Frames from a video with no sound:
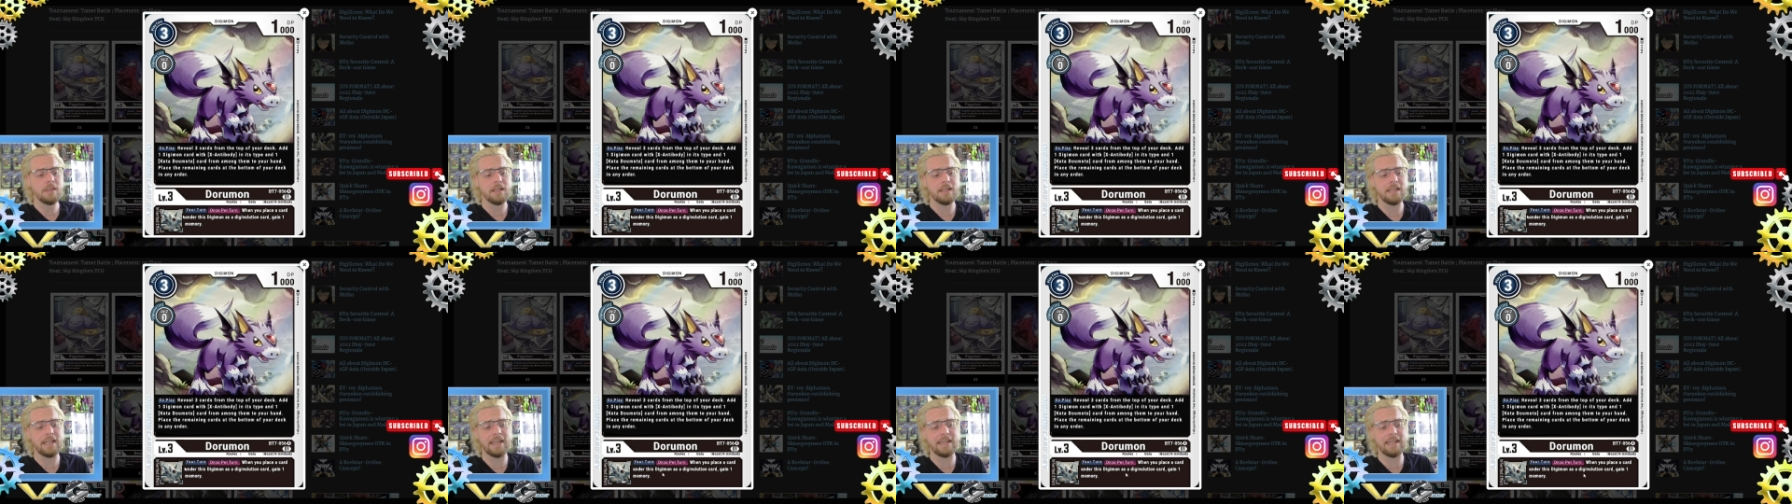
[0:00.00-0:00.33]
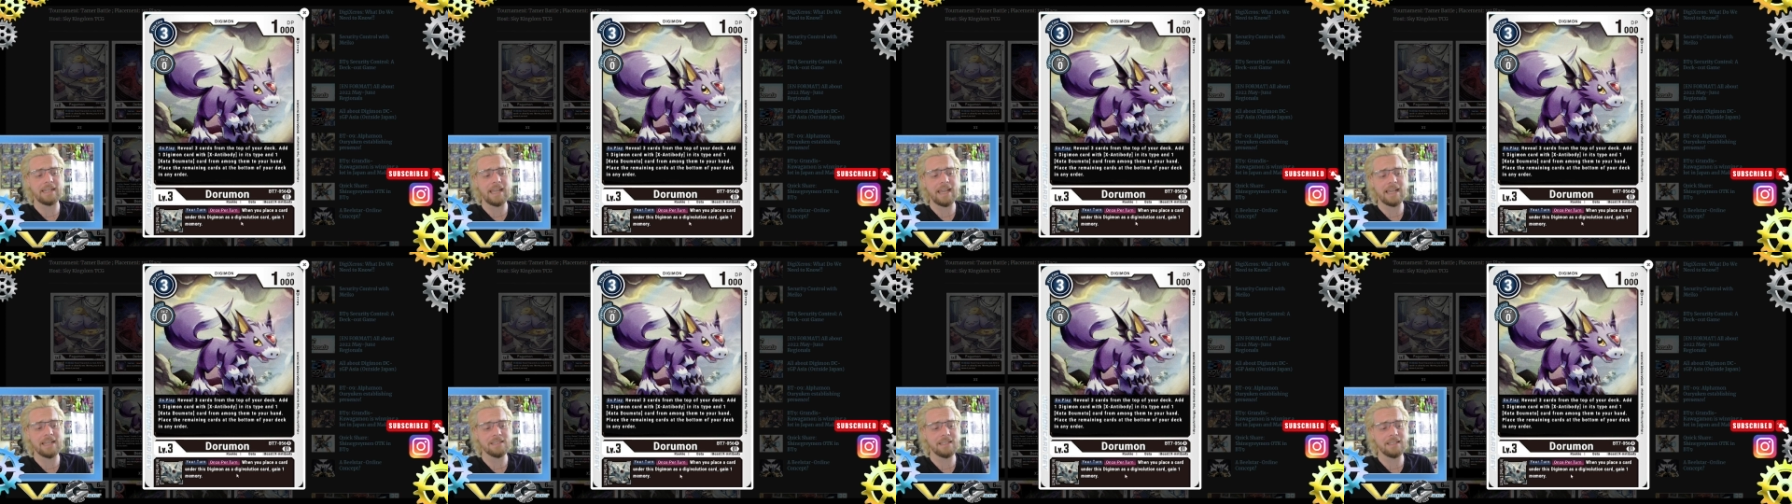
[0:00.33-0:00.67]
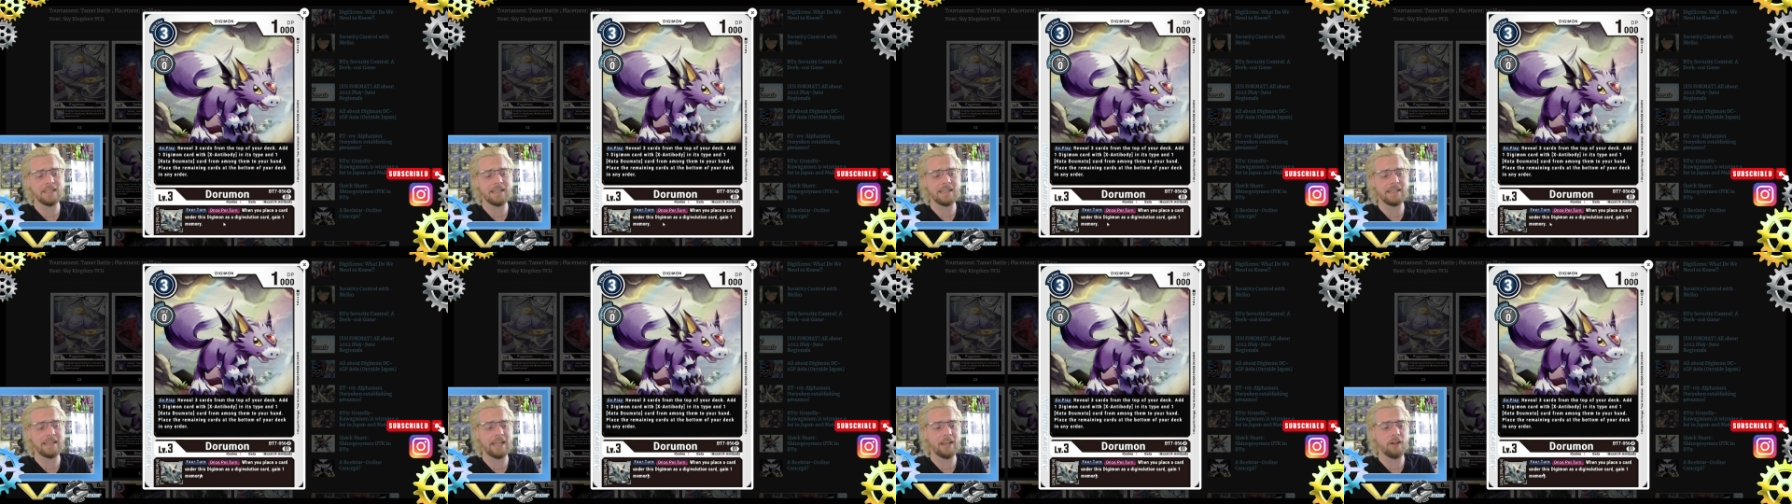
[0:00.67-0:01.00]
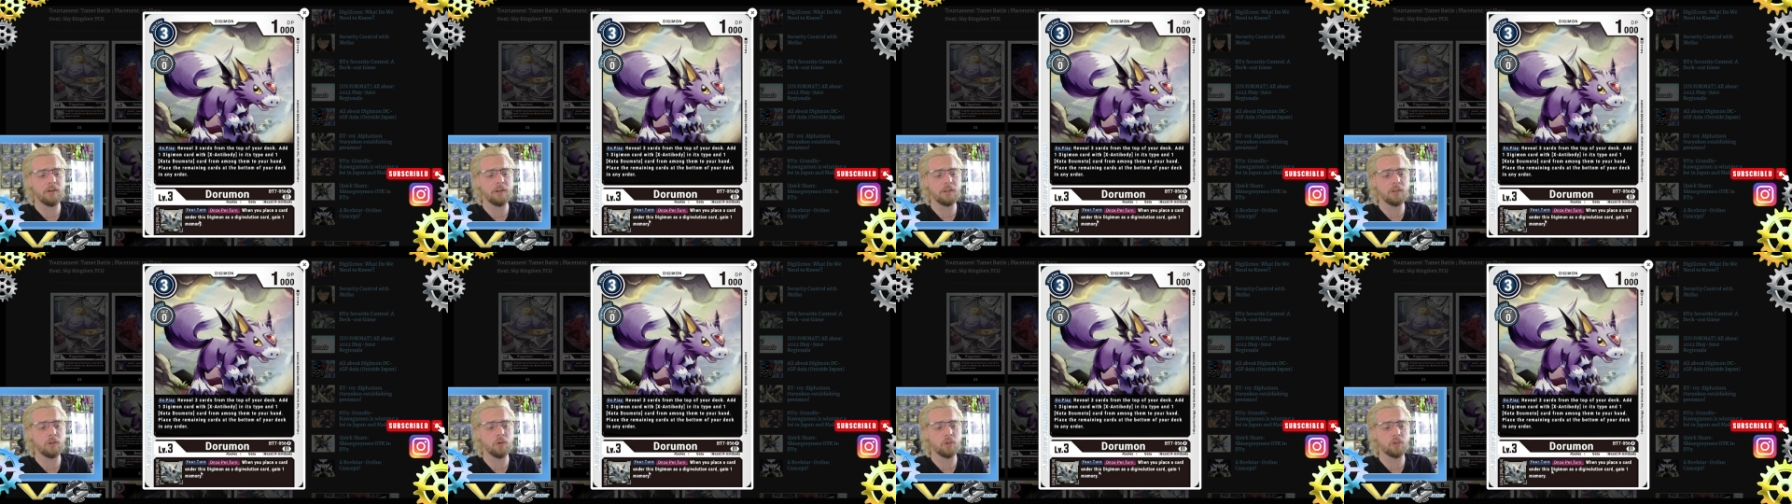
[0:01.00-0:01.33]
Then it has the
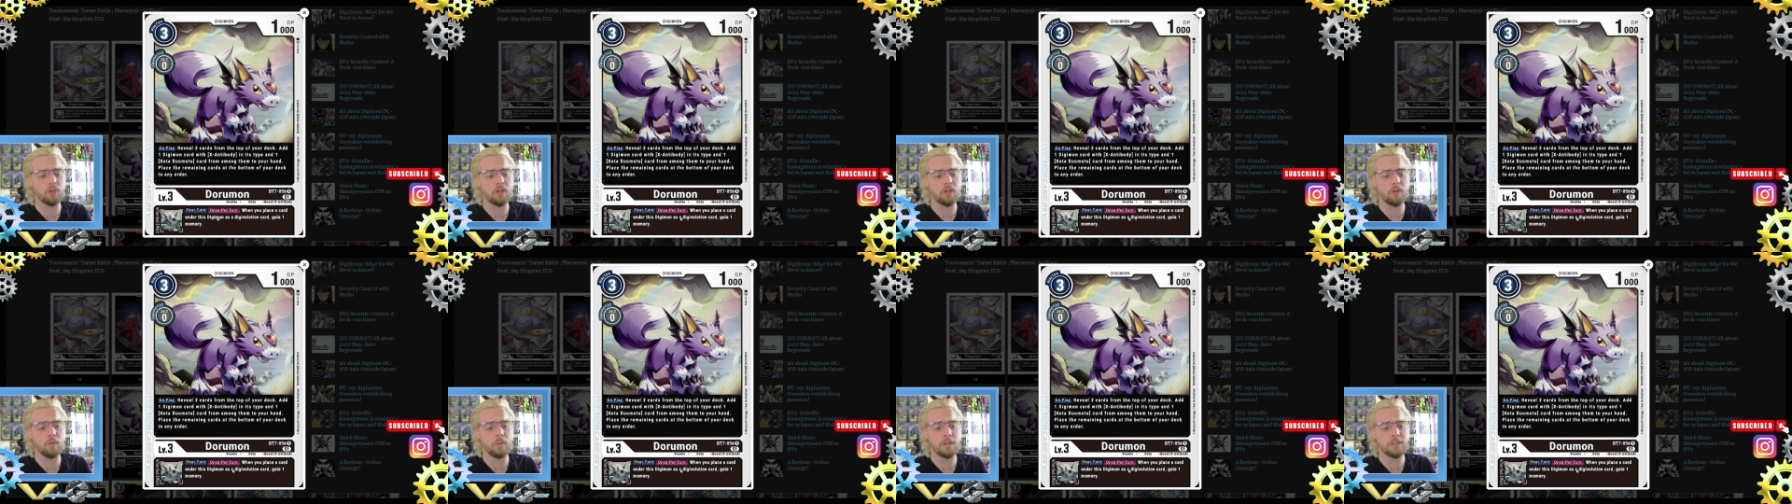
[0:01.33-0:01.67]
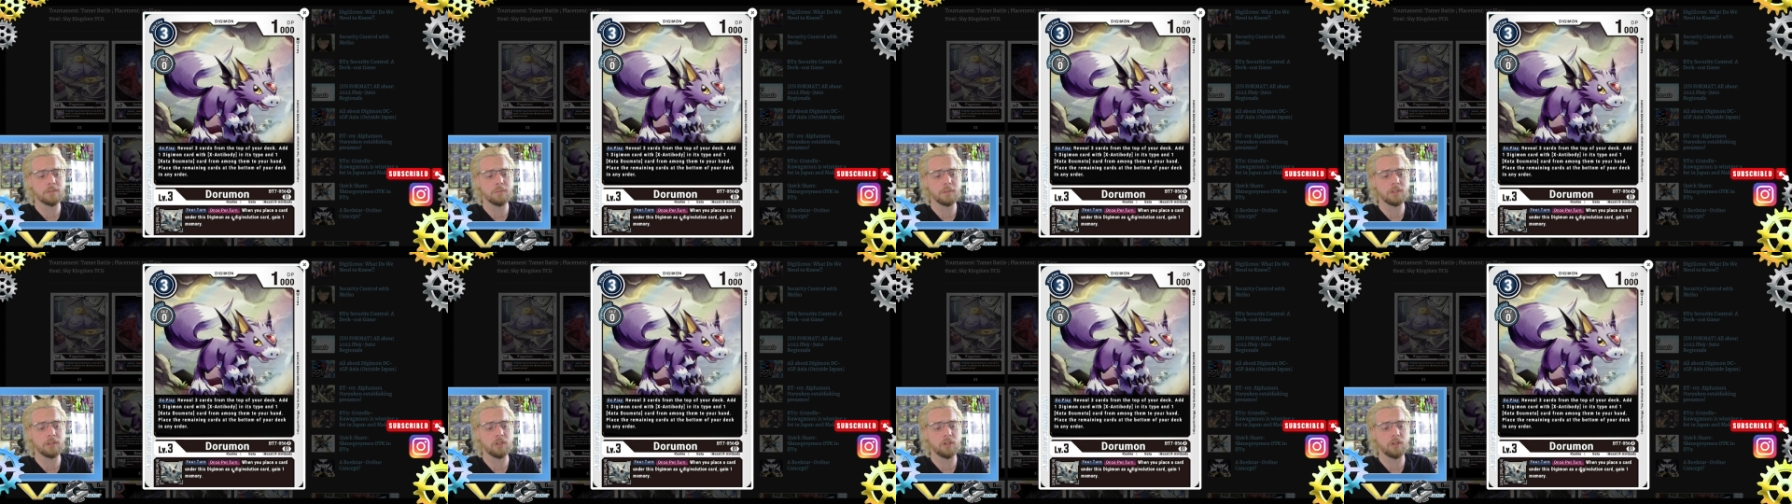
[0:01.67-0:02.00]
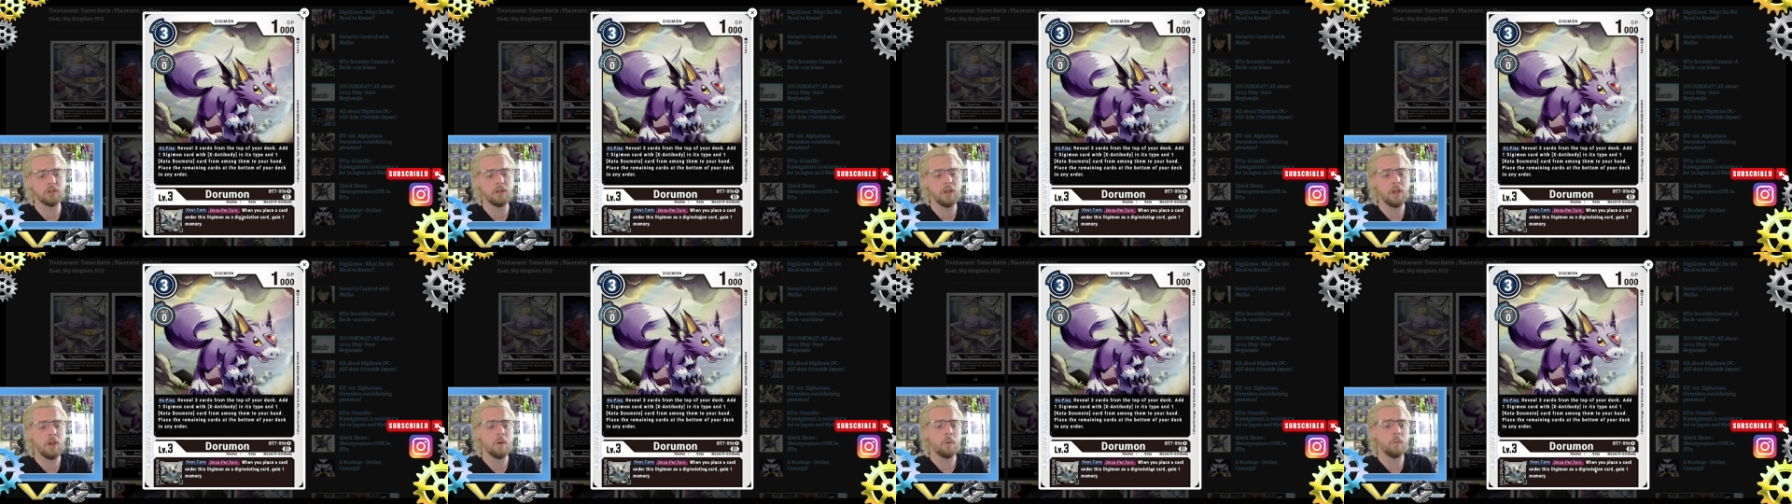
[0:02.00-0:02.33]
inherent your turn once per turn.